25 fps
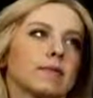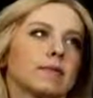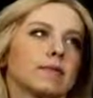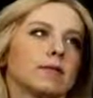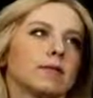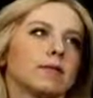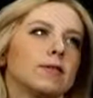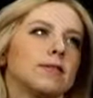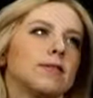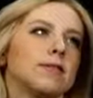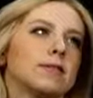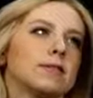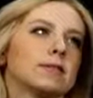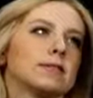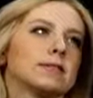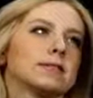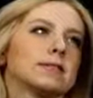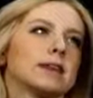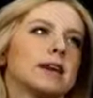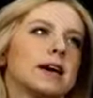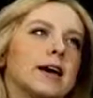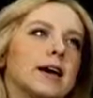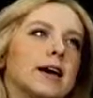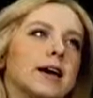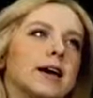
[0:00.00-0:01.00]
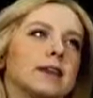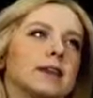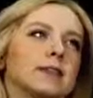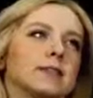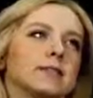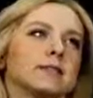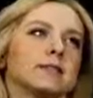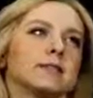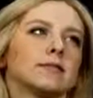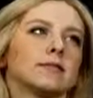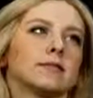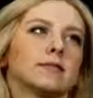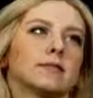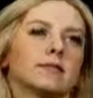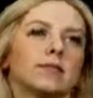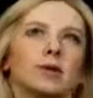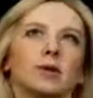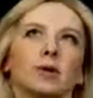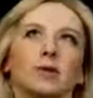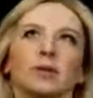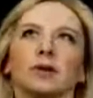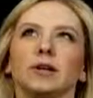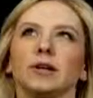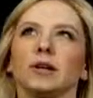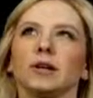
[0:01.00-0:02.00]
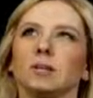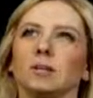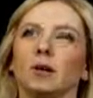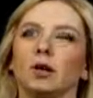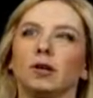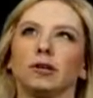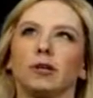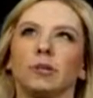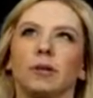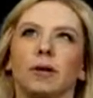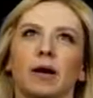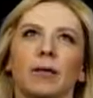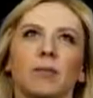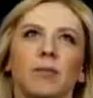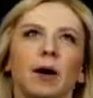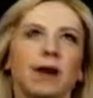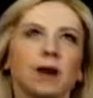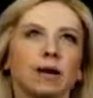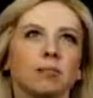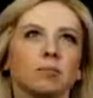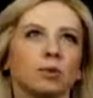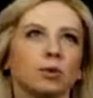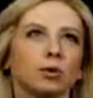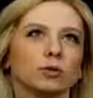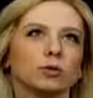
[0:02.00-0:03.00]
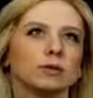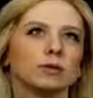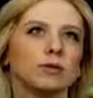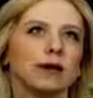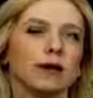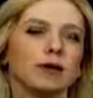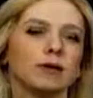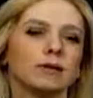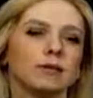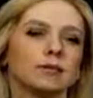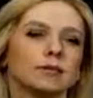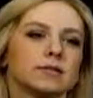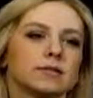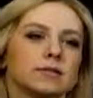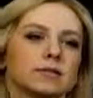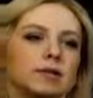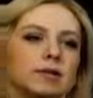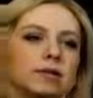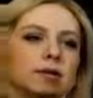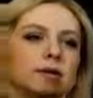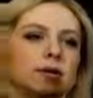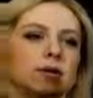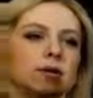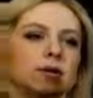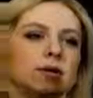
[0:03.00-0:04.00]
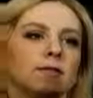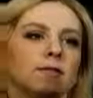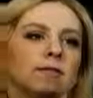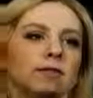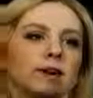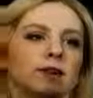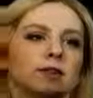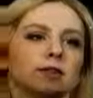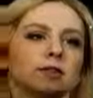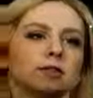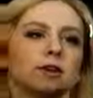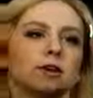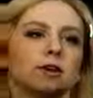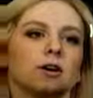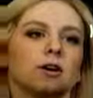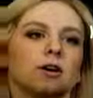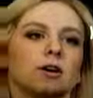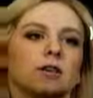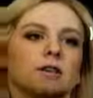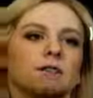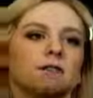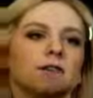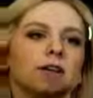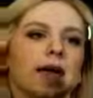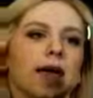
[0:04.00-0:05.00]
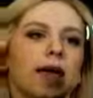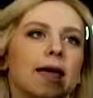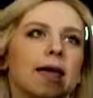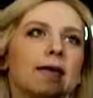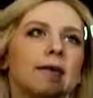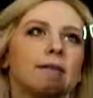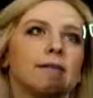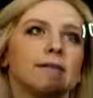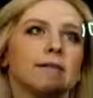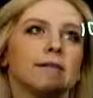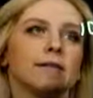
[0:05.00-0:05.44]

So in this case, what do we need to multiply by on both sides? Factor of 10.